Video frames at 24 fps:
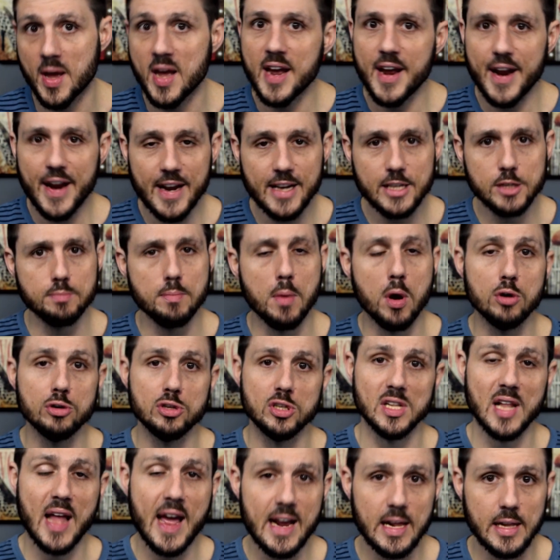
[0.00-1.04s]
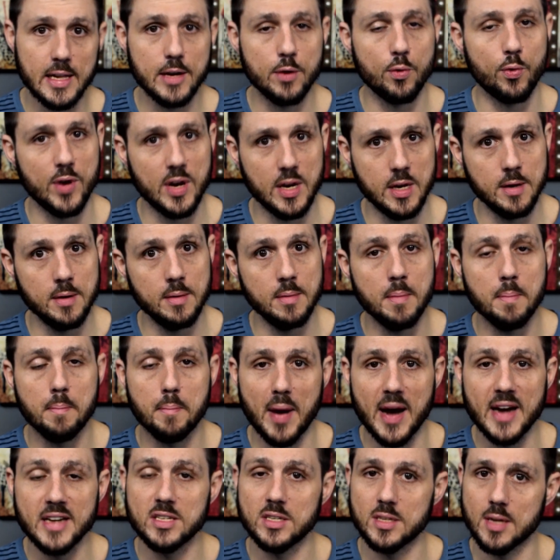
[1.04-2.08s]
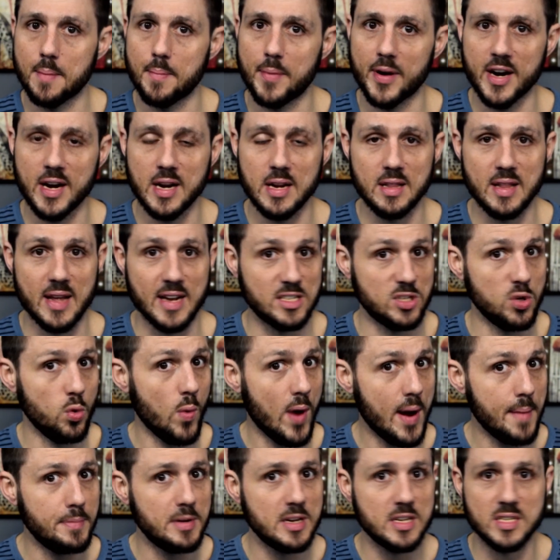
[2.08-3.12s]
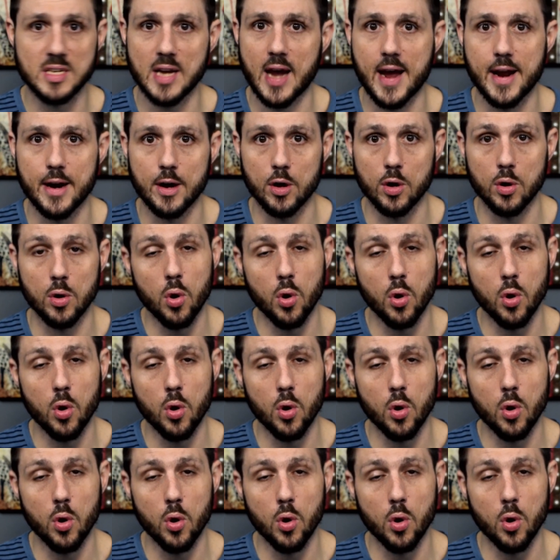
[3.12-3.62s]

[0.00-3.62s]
is most likely written by somebody that's a web designer,